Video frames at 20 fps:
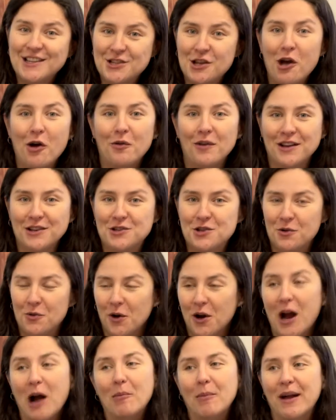is going to
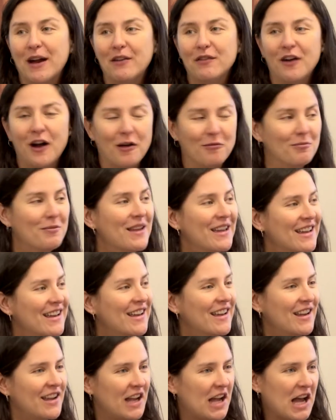or coming from.
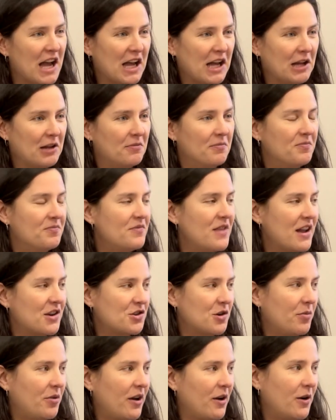Um,
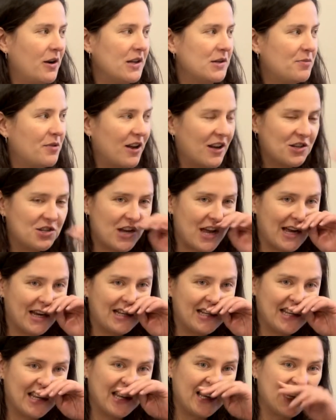National Priorities
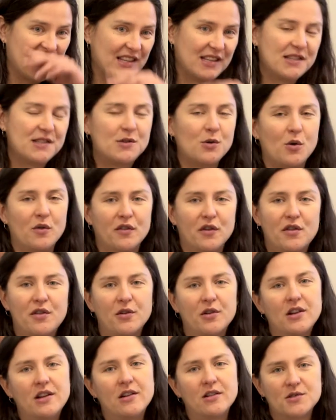Project is over
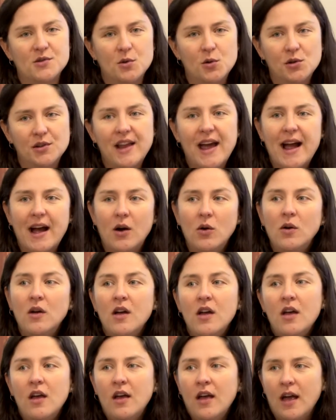30 years old now,
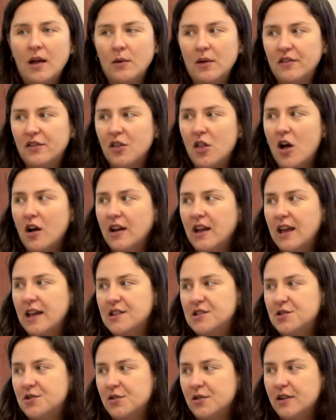and we have a long
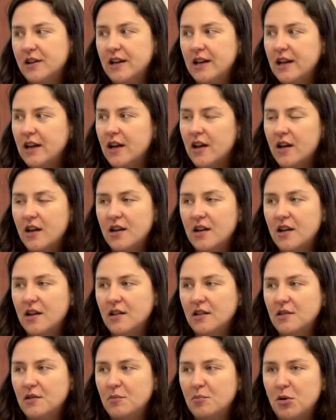history,
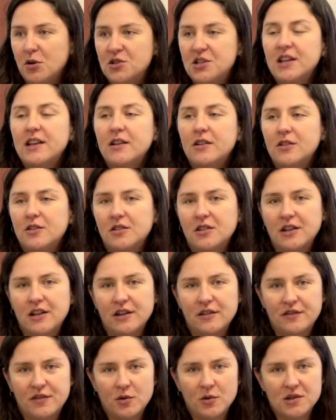particularly
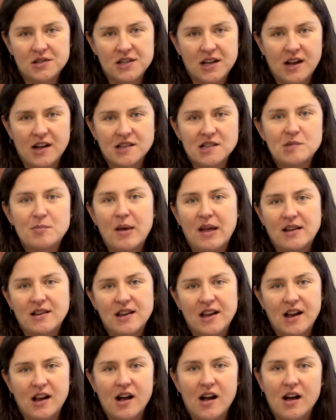of focusing on
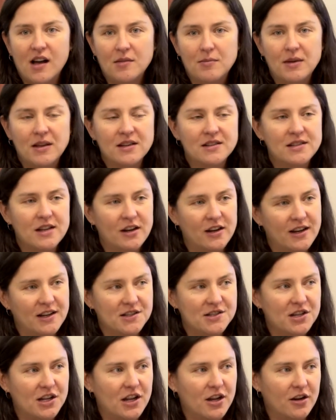spending on military
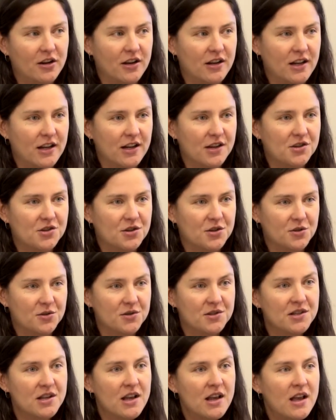and security
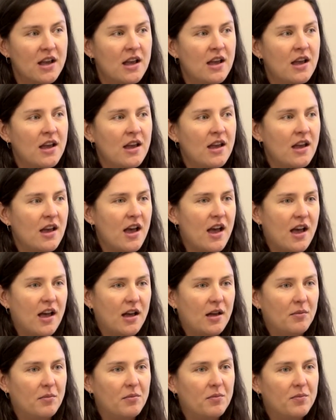issues.
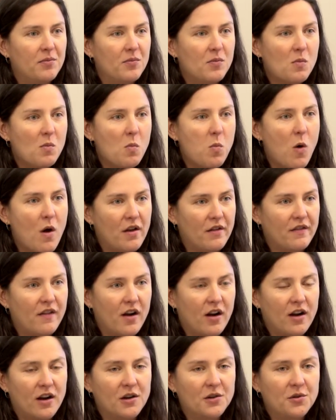Um, one of
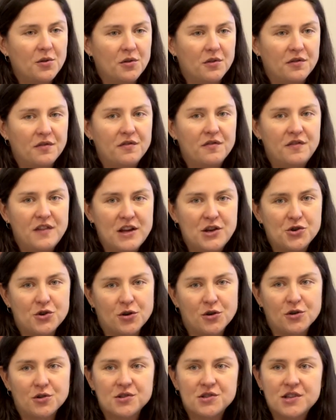our
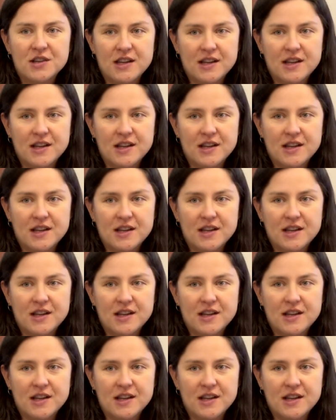features